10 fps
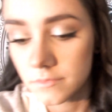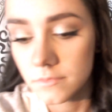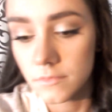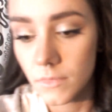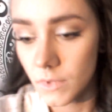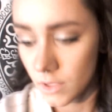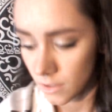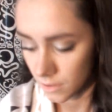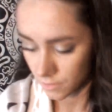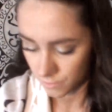what
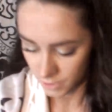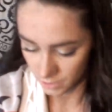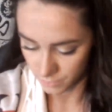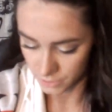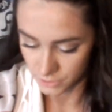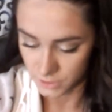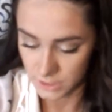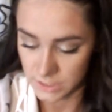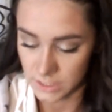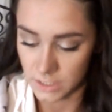kind of brush?
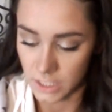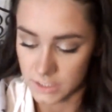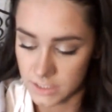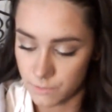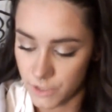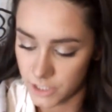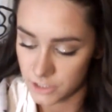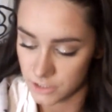This is a Luxie brush.